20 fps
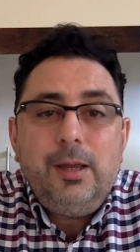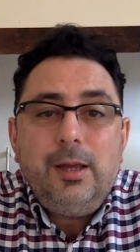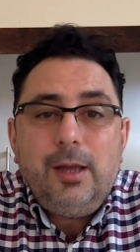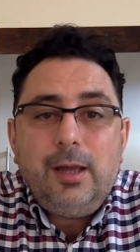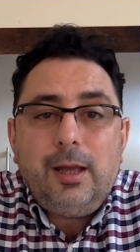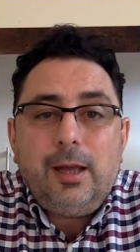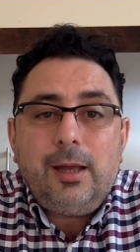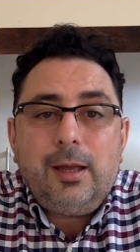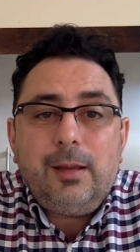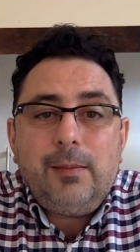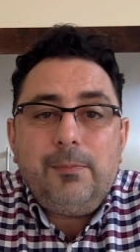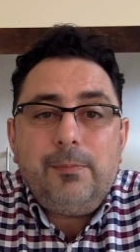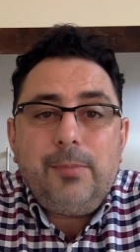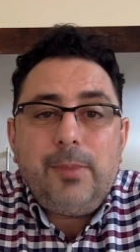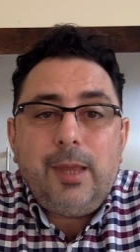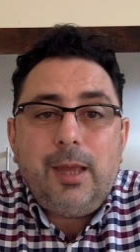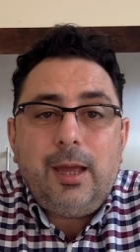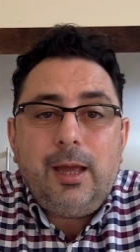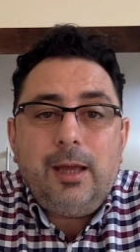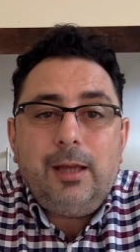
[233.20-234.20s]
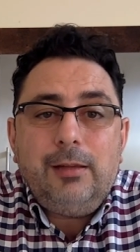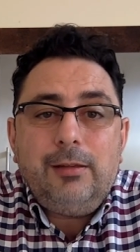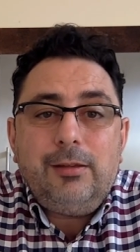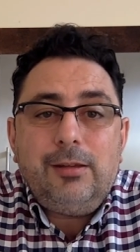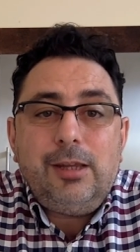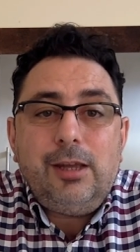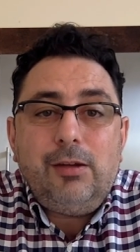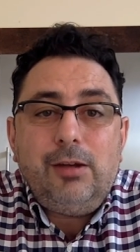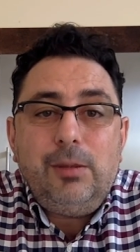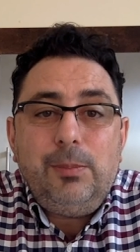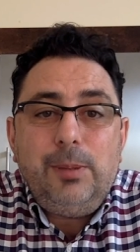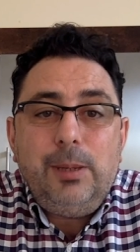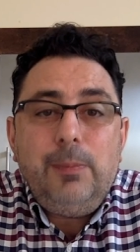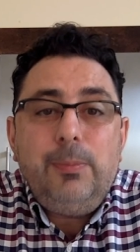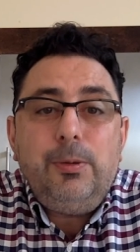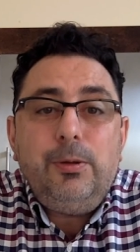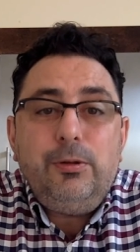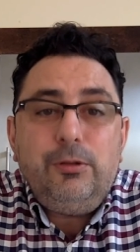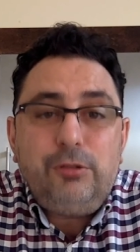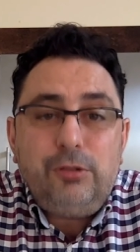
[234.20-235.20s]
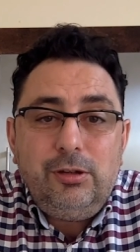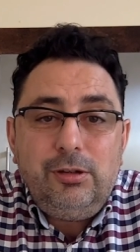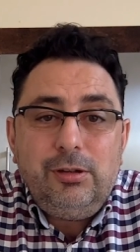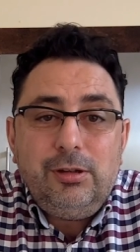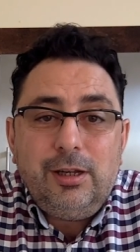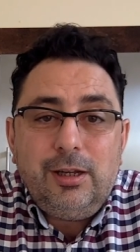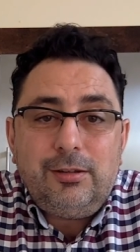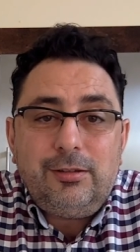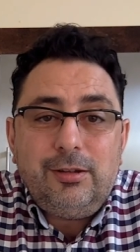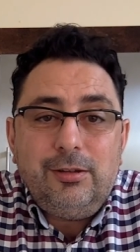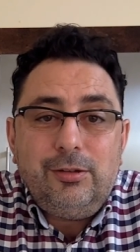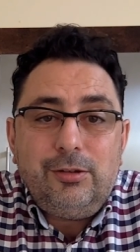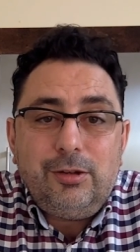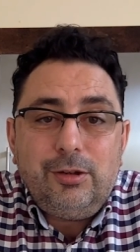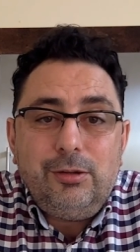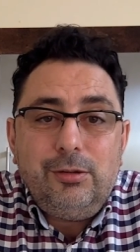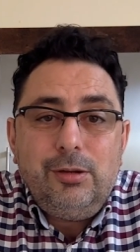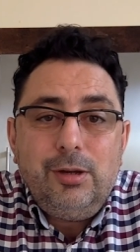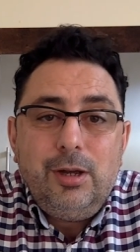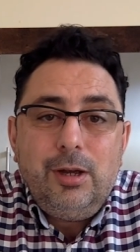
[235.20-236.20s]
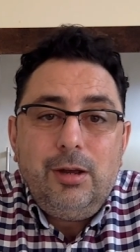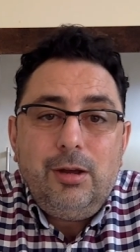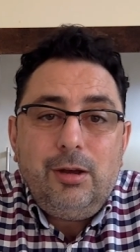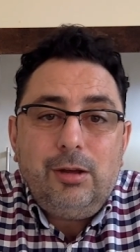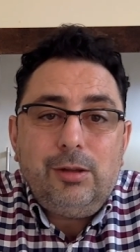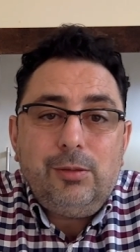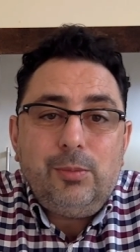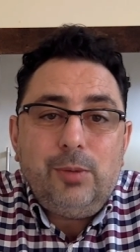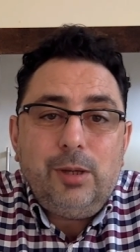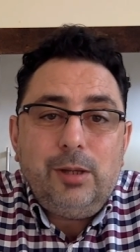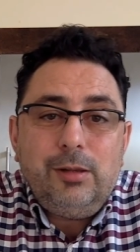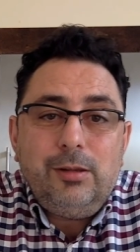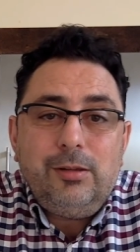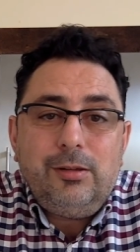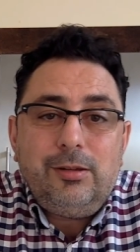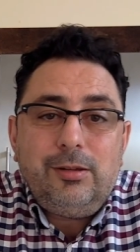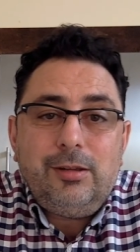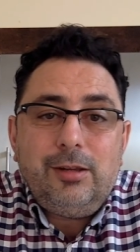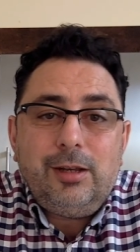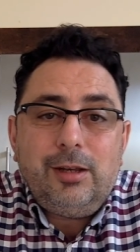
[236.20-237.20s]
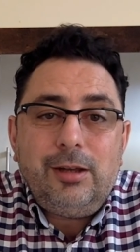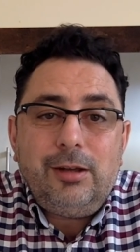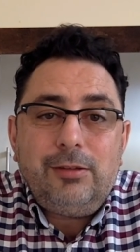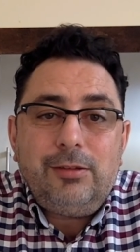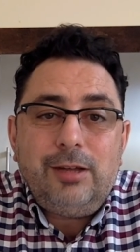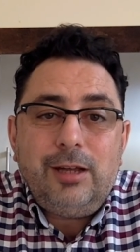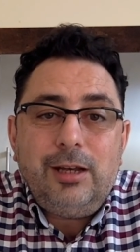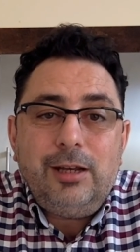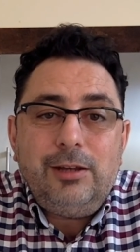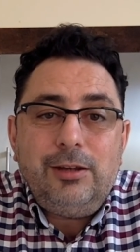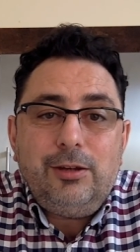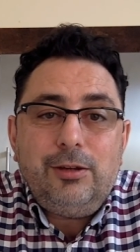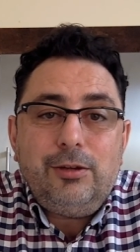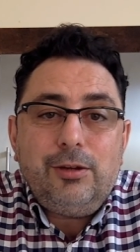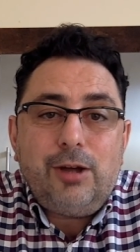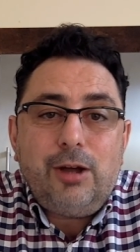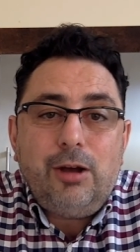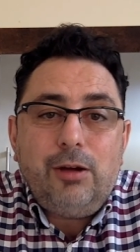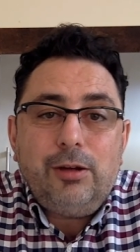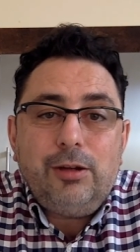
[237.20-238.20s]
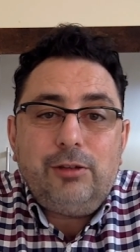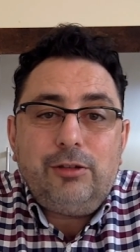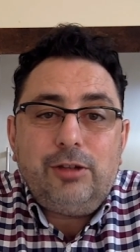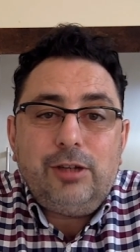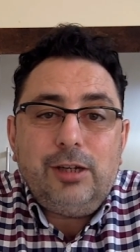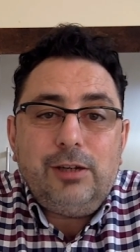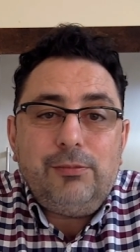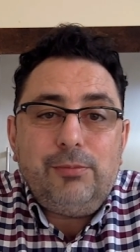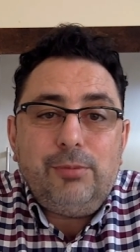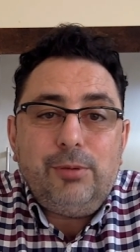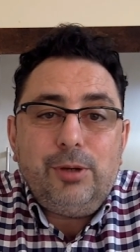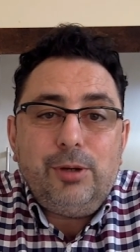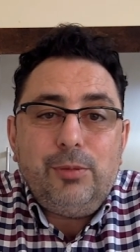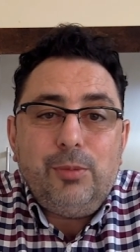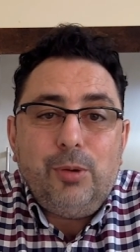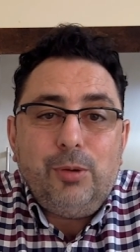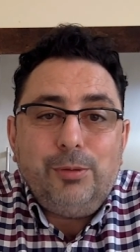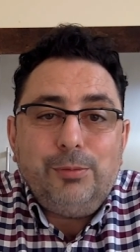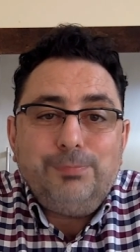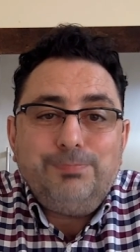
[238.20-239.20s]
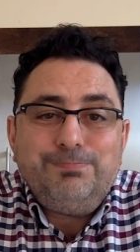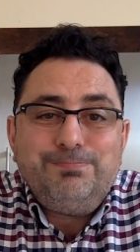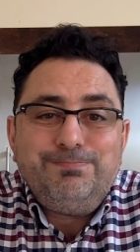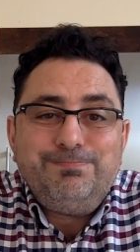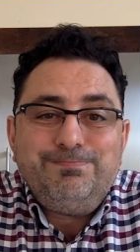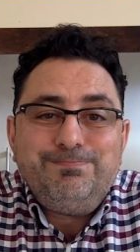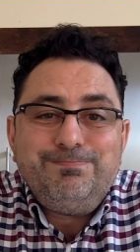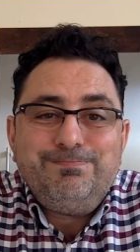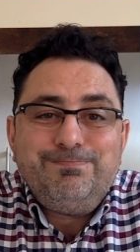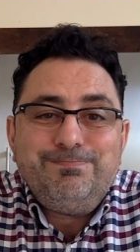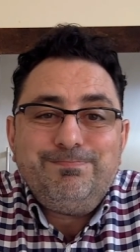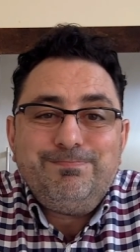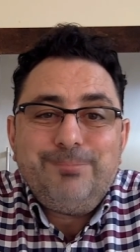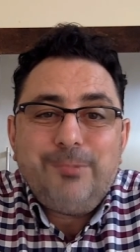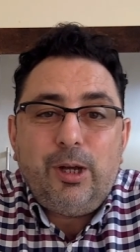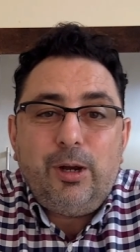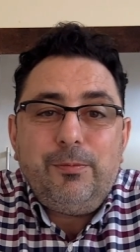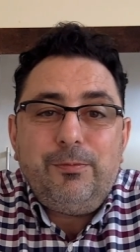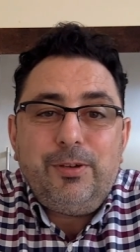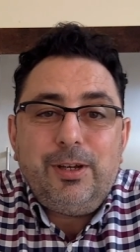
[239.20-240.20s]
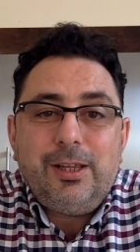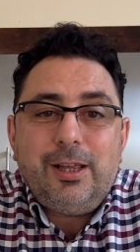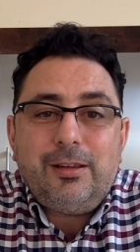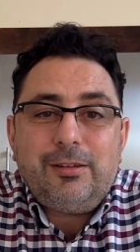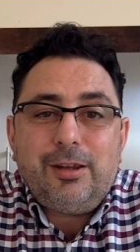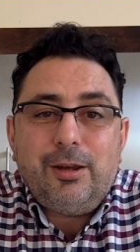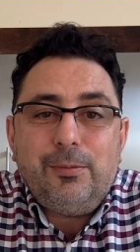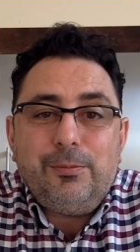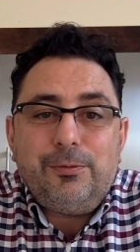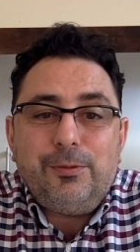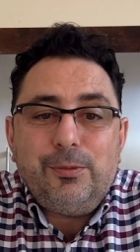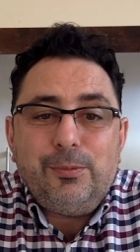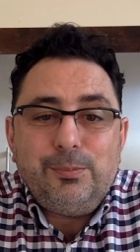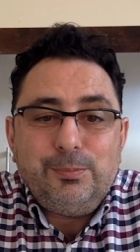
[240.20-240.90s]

And the only people you shouldn't listen to are the ones that are telling you you can't achieve what you want. Hopefully that's helpful.